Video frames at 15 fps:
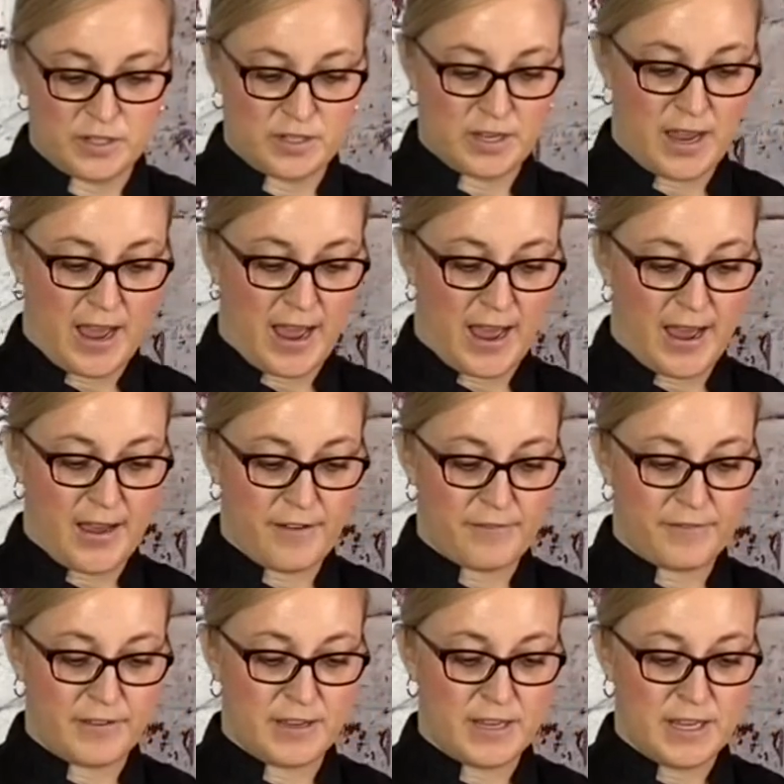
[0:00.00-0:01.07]
have
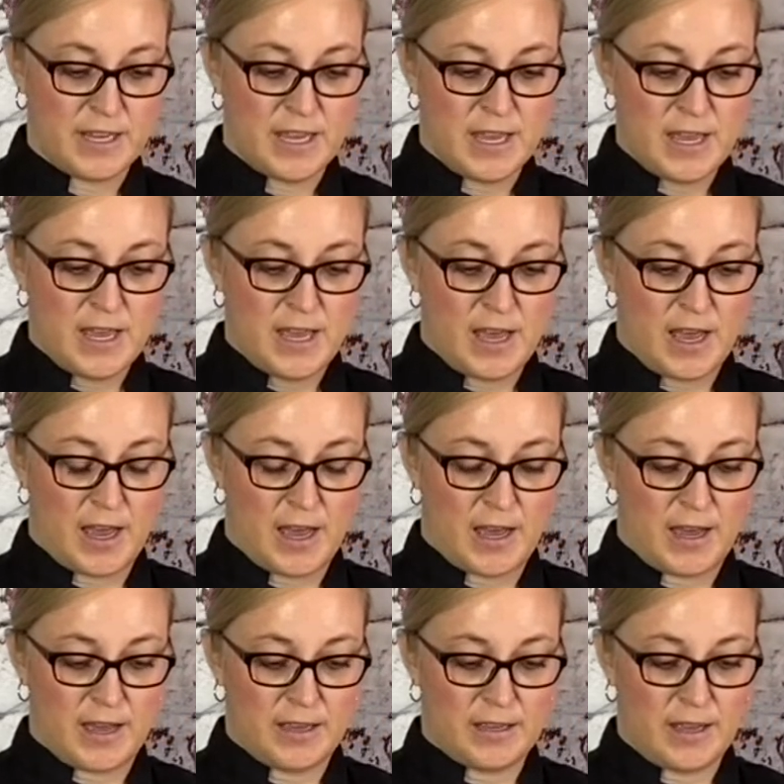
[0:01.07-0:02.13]

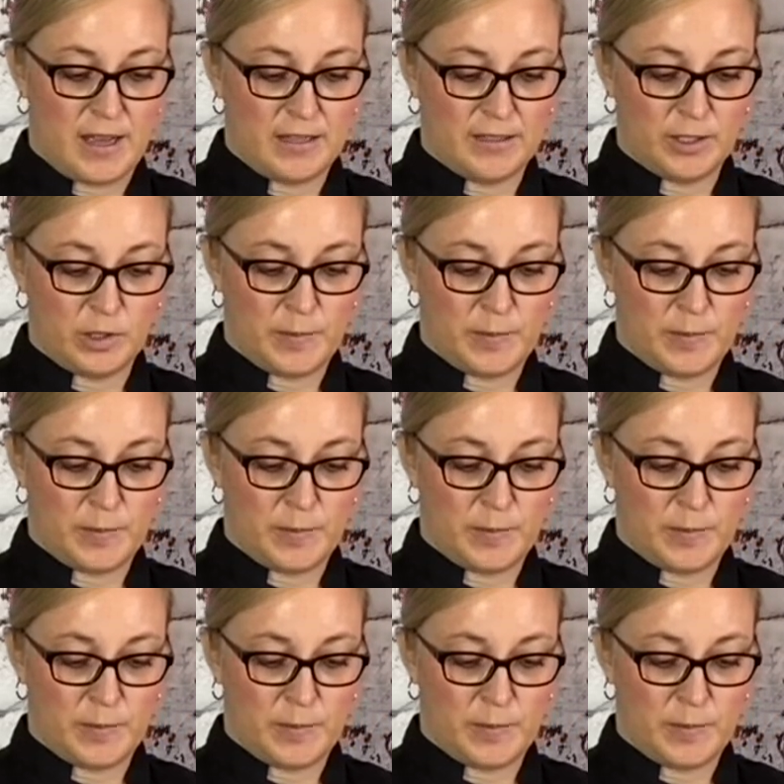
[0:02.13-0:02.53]
a little